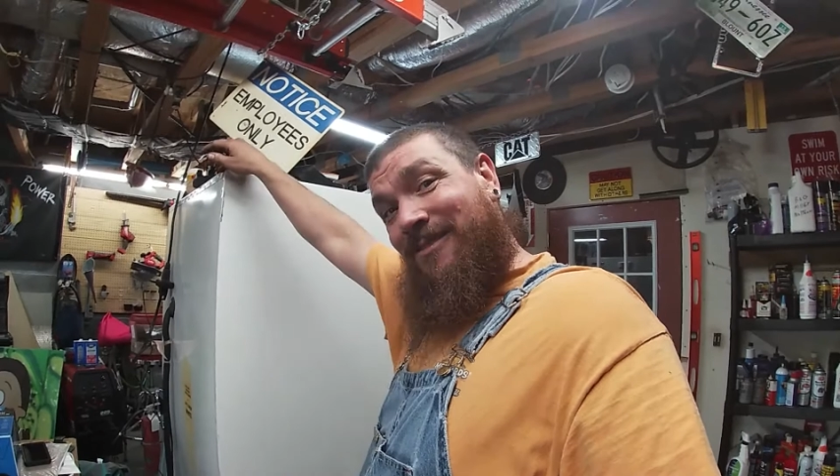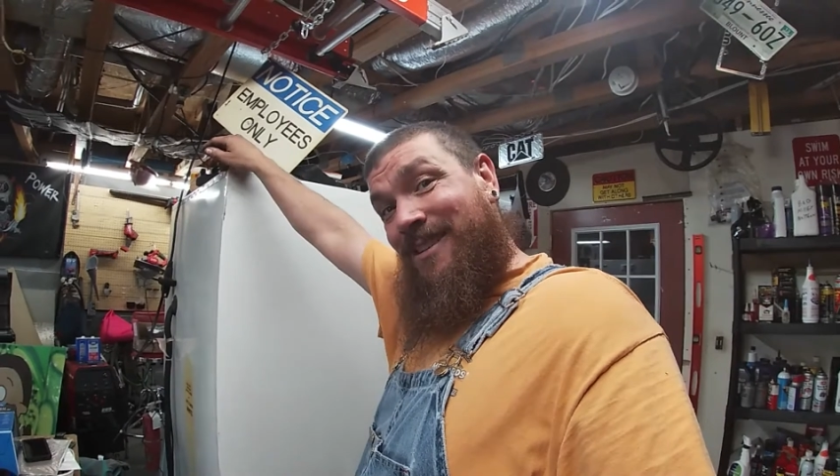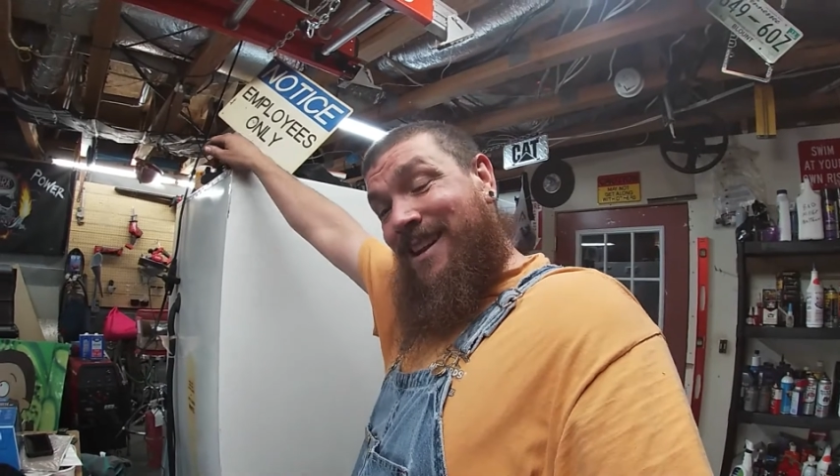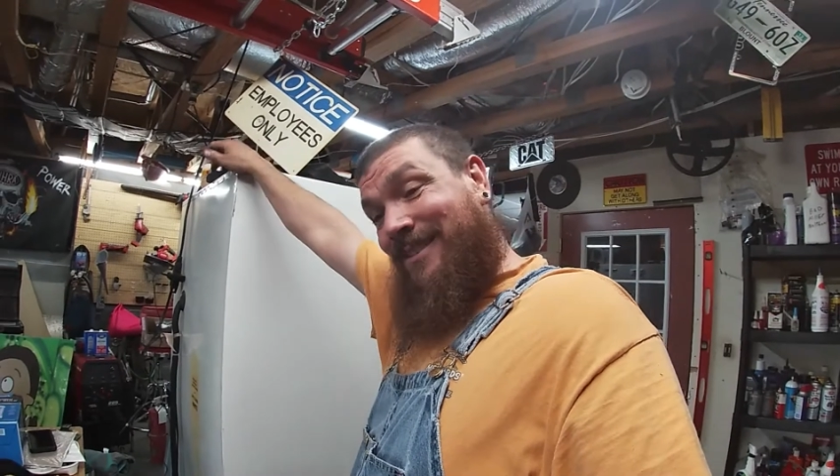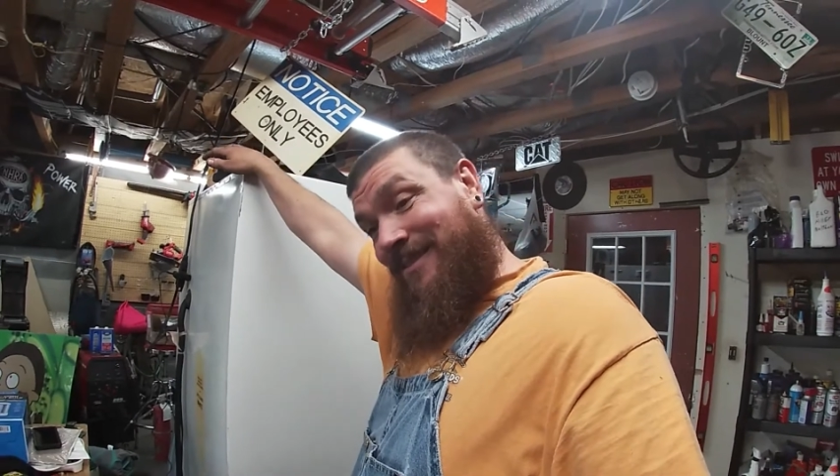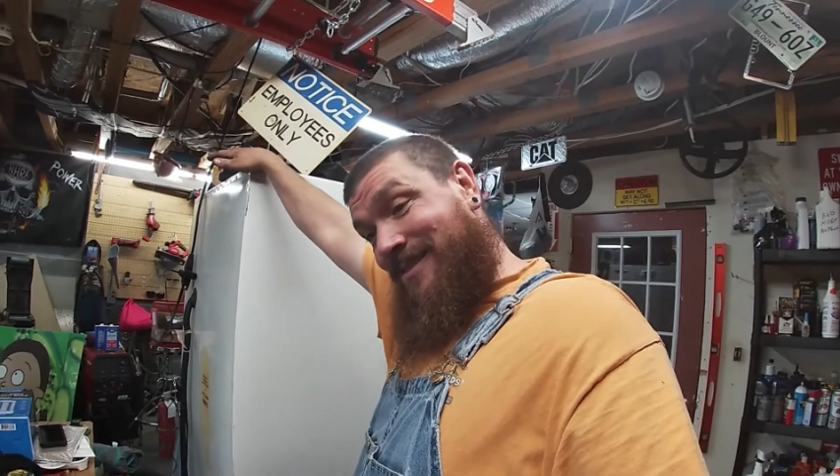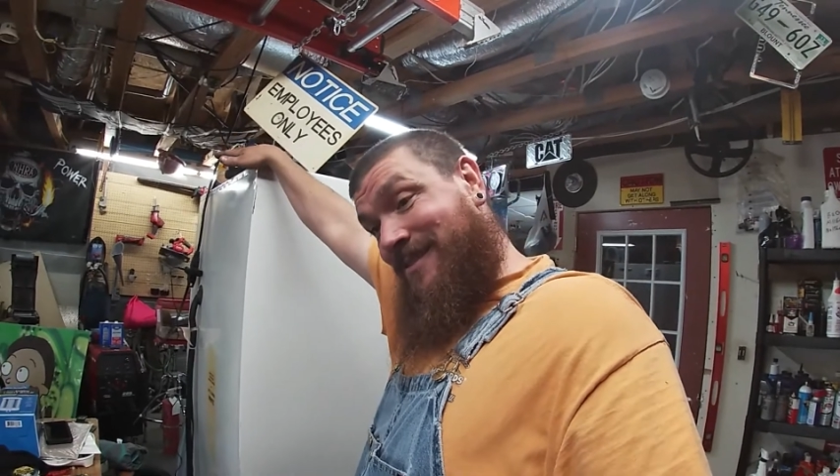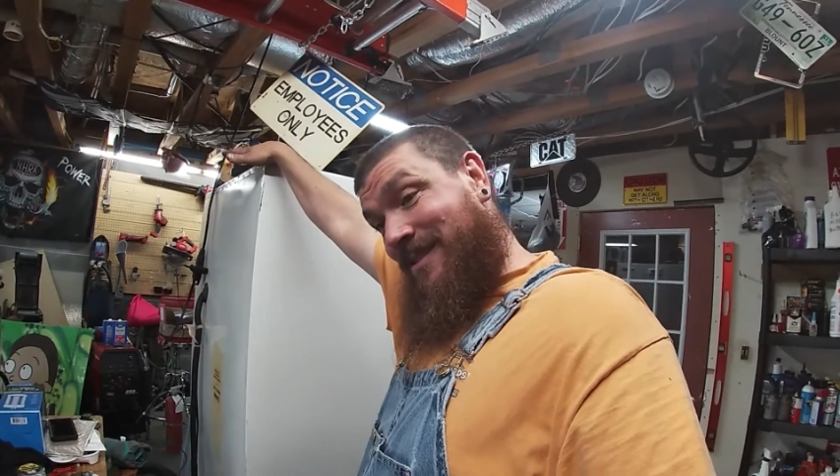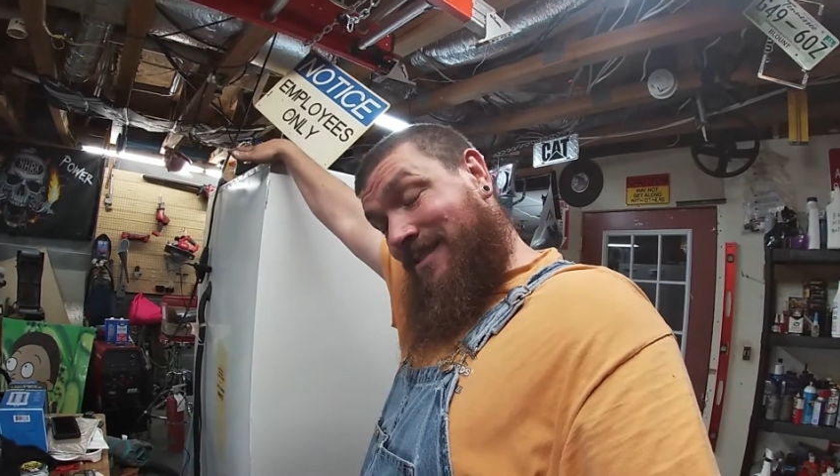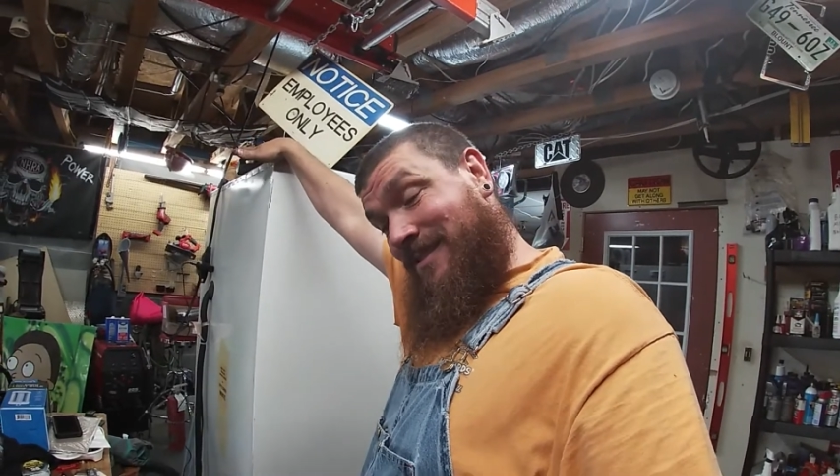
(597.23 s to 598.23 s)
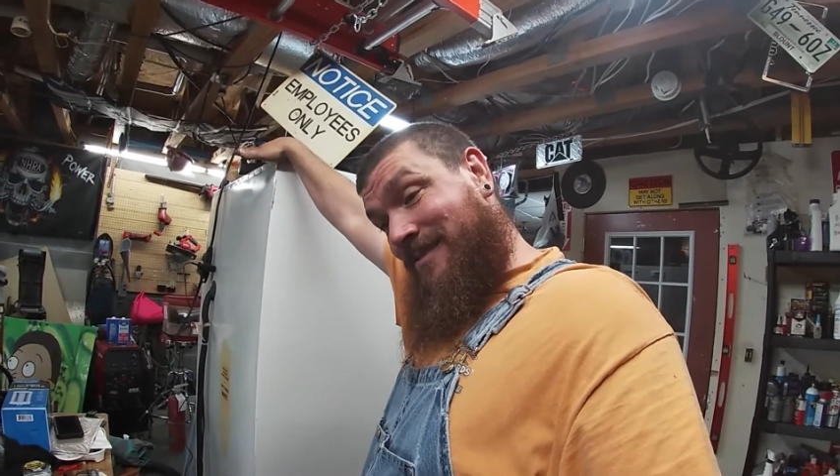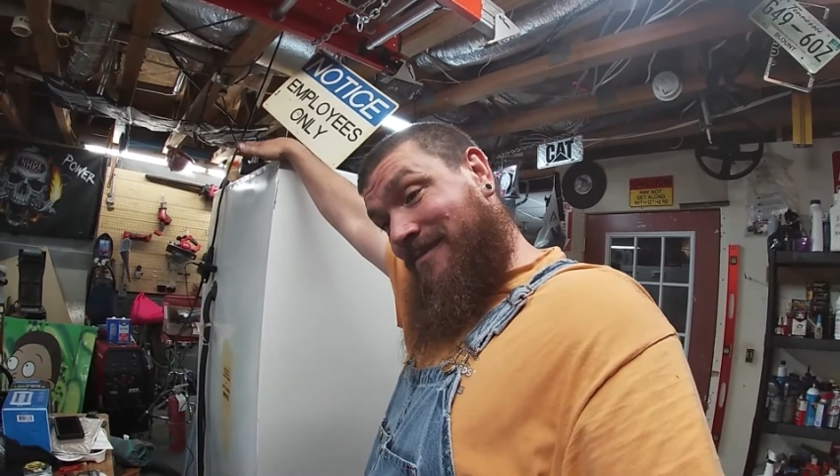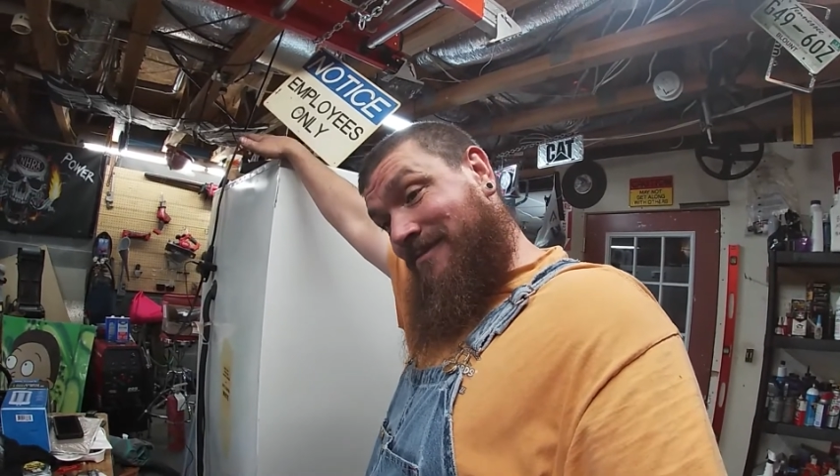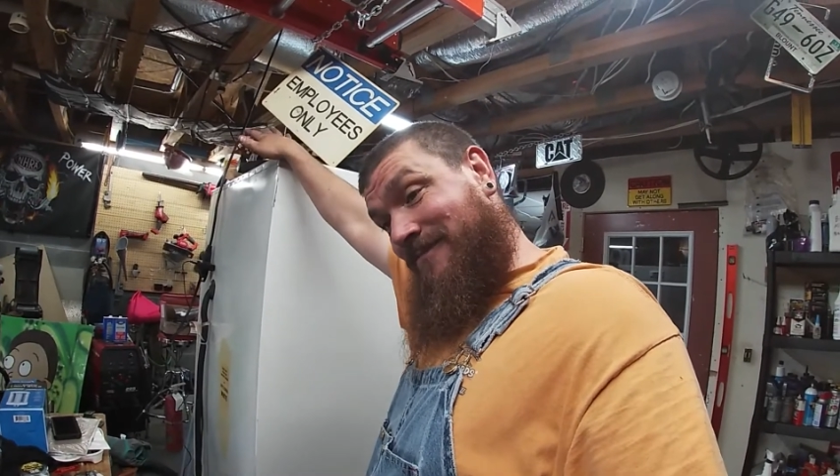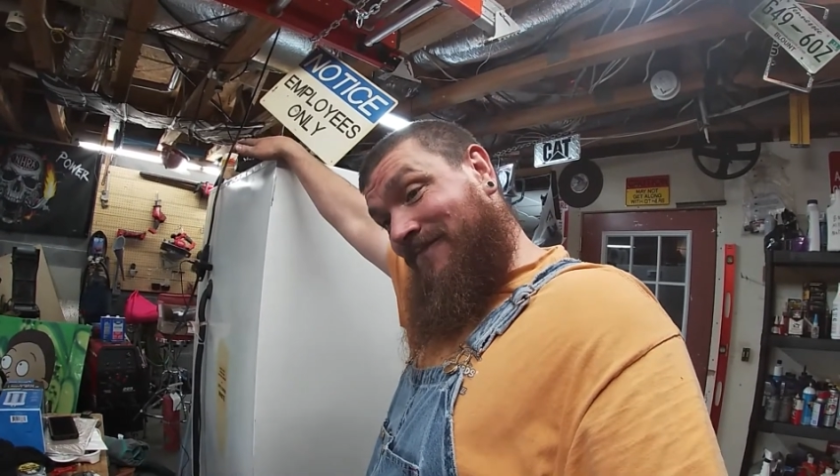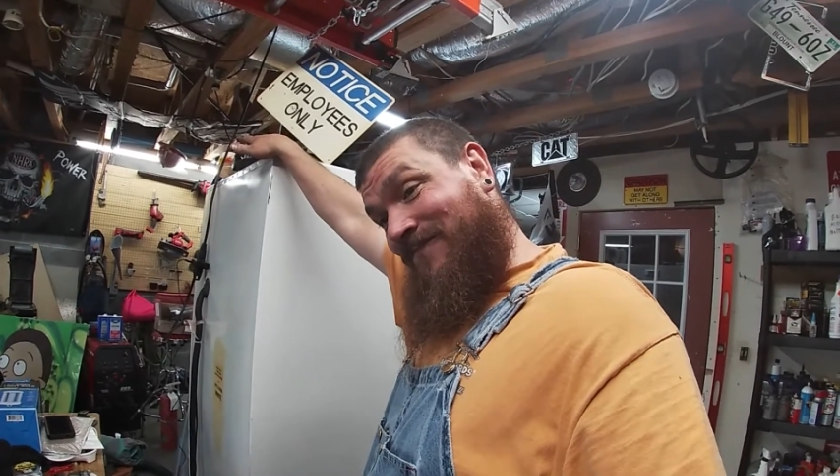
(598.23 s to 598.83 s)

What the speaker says: correct or not. So,